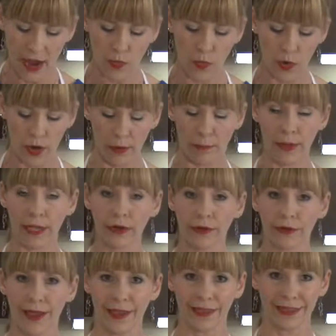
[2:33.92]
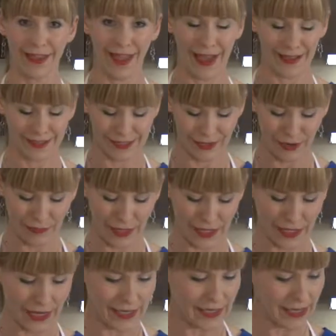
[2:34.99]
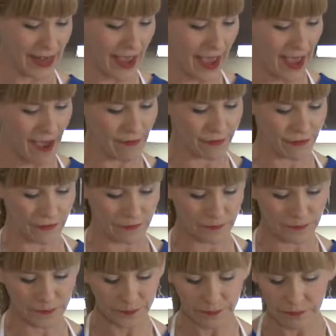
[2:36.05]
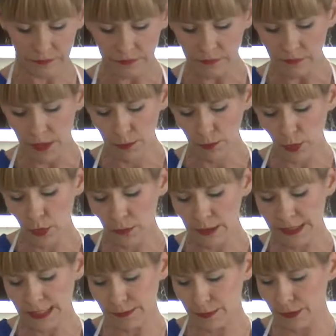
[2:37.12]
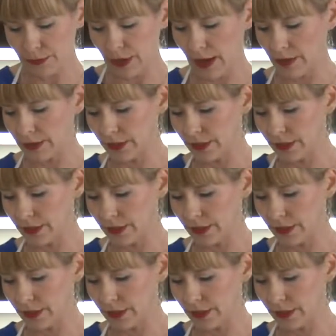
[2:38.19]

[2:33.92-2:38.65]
I work better like that. So I'm going to cut it in half, pull my spoon out